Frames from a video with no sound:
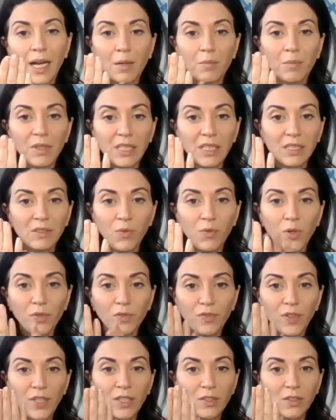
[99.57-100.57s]
these 4
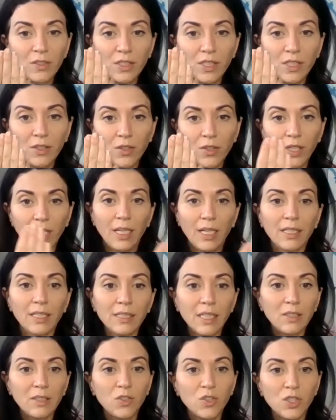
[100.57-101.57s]
fingers on your
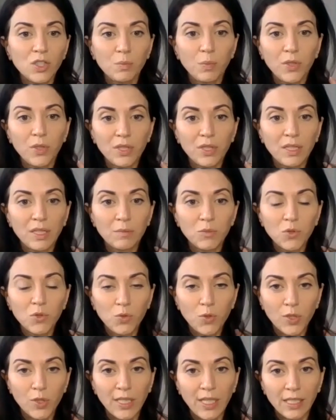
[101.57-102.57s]
hand, and you just put them
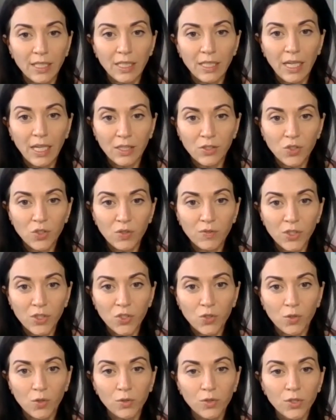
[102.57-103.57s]
toward the edge of your
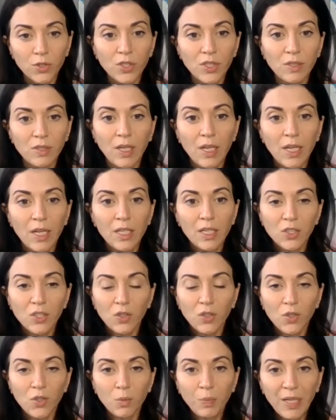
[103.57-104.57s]
shoulders.
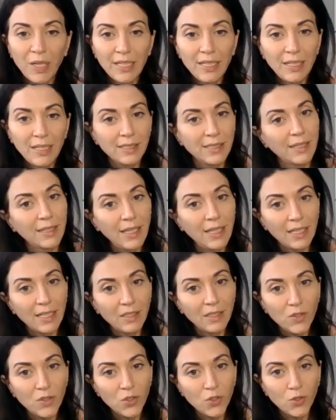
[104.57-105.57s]
So your pinky is at the
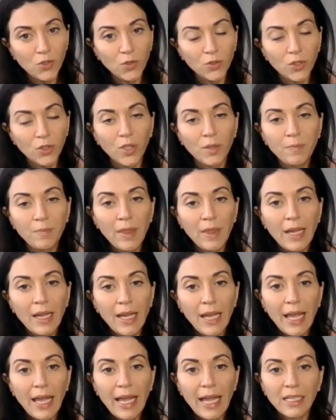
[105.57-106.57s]
end of your shoulder.
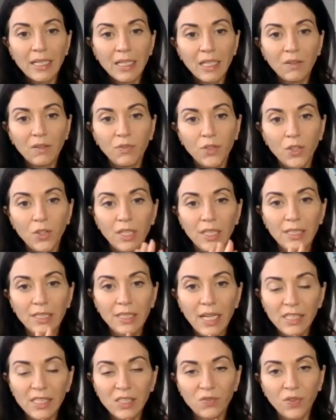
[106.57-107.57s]
And if your
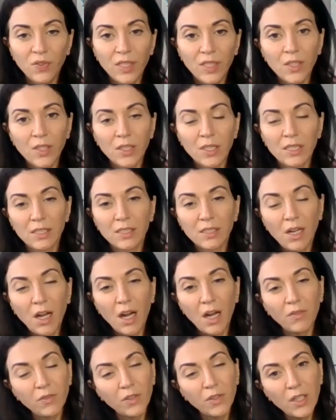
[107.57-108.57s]
index finger is
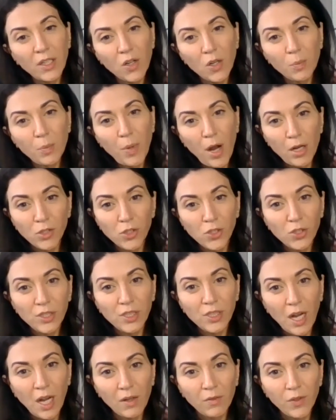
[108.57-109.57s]
covering or
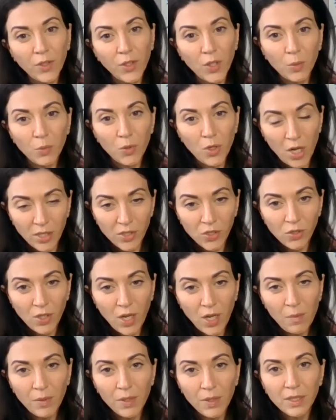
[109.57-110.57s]
partially covering your bra
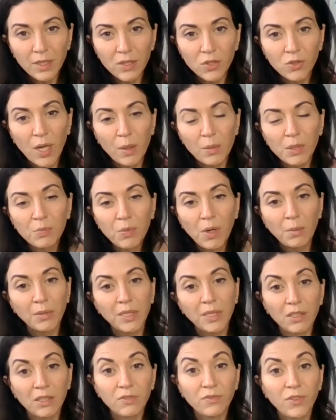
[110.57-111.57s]
strap, the strap is
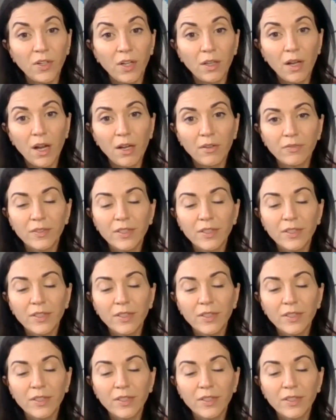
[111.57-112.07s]
probably going to fall off.